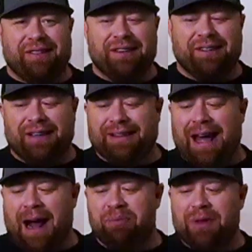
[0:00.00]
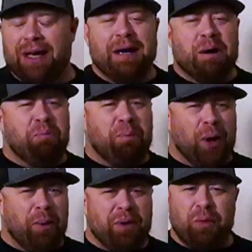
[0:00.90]
things like that.
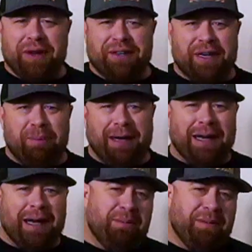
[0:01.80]
Bourbon whiskey became